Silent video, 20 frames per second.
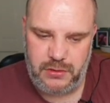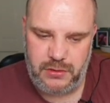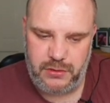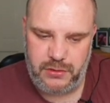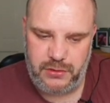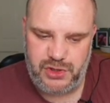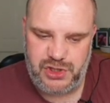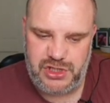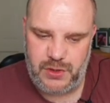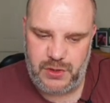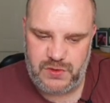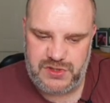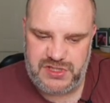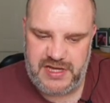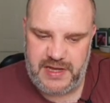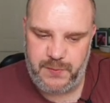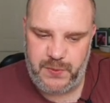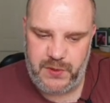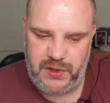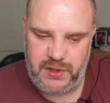shield set
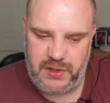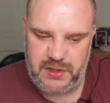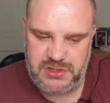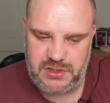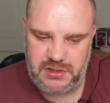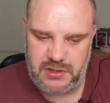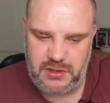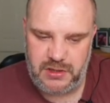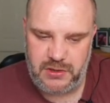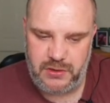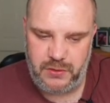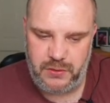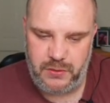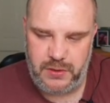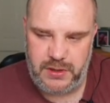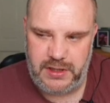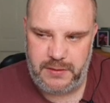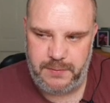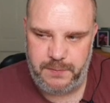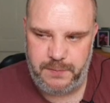person who
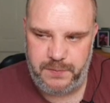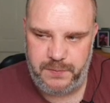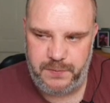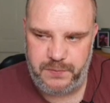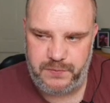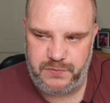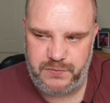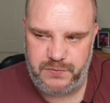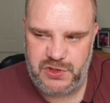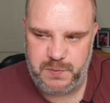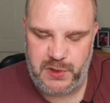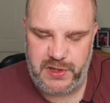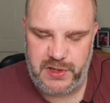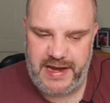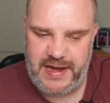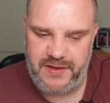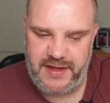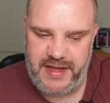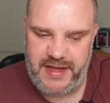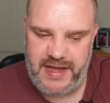just put out
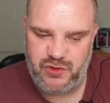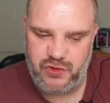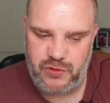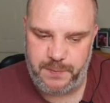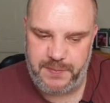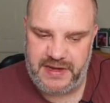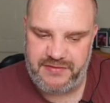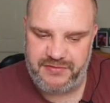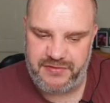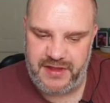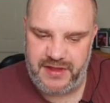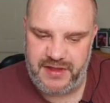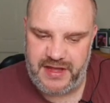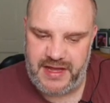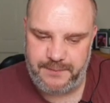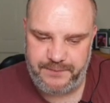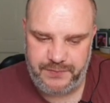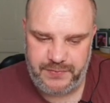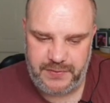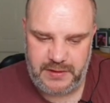the extra buff there,
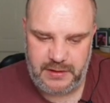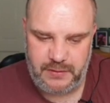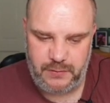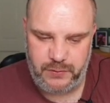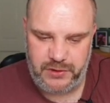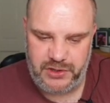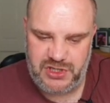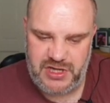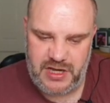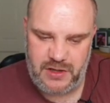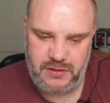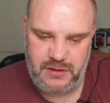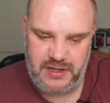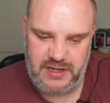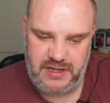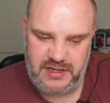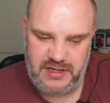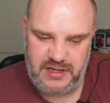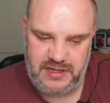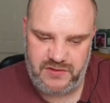which
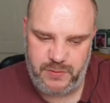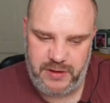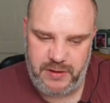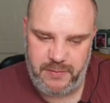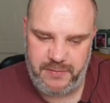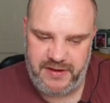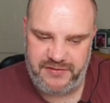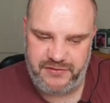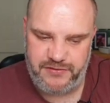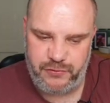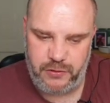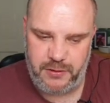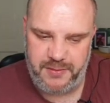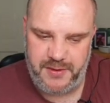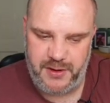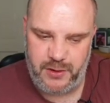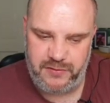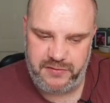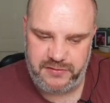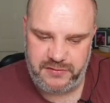it gives me a buff to
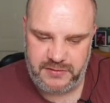remove,